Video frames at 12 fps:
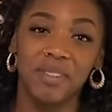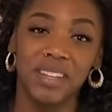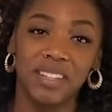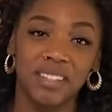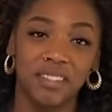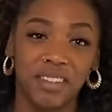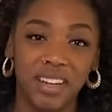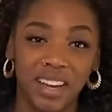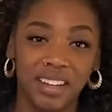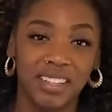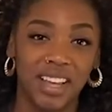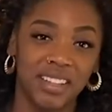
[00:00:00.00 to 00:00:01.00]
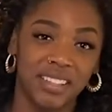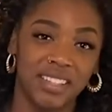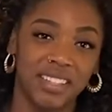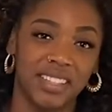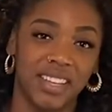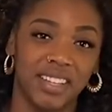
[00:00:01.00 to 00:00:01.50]
we need to create a testing
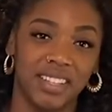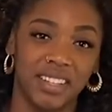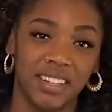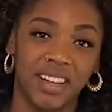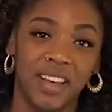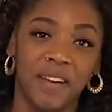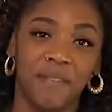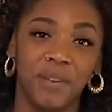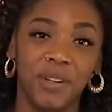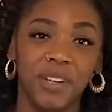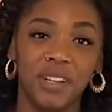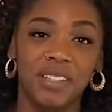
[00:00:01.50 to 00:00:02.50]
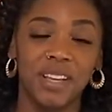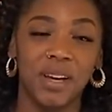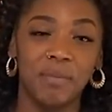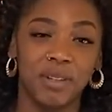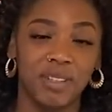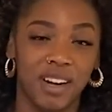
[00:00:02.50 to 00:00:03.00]
station. Fill your
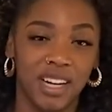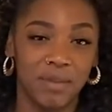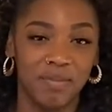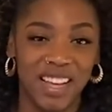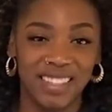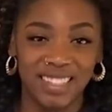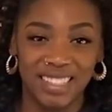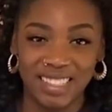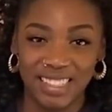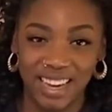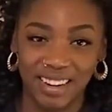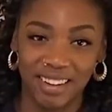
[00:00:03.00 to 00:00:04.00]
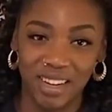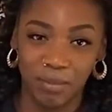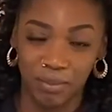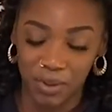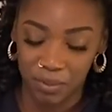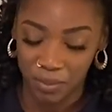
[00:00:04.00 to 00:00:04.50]
tub or large plastic container
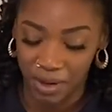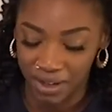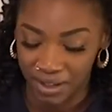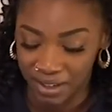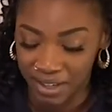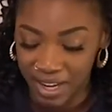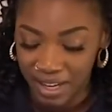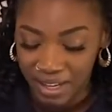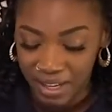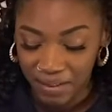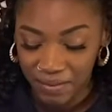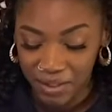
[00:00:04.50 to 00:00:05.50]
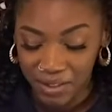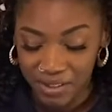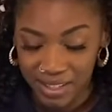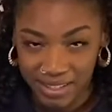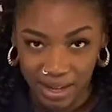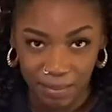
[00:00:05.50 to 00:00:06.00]
up with water. If you use
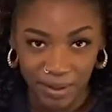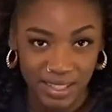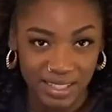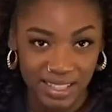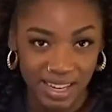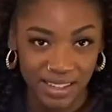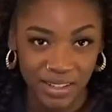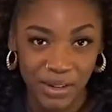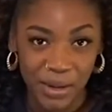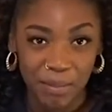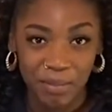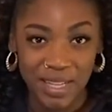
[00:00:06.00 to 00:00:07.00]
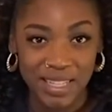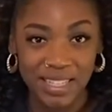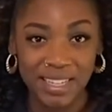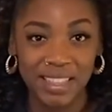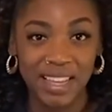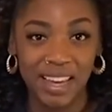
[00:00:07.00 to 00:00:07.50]
a separate container, place it
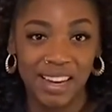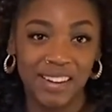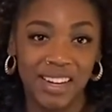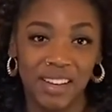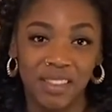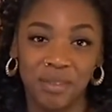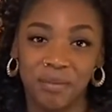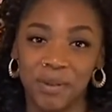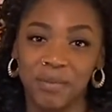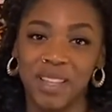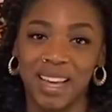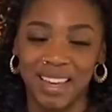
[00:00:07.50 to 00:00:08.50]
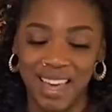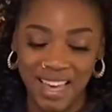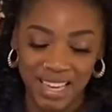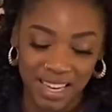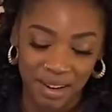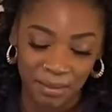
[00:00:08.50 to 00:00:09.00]
in the area of the room that
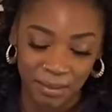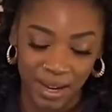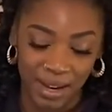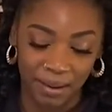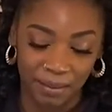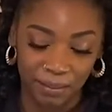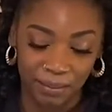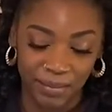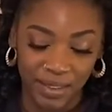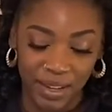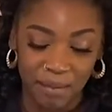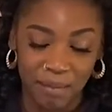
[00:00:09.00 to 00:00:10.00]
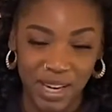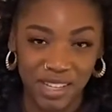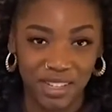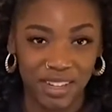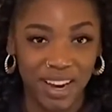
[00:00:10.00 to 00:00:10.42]
can get wet. Make sure to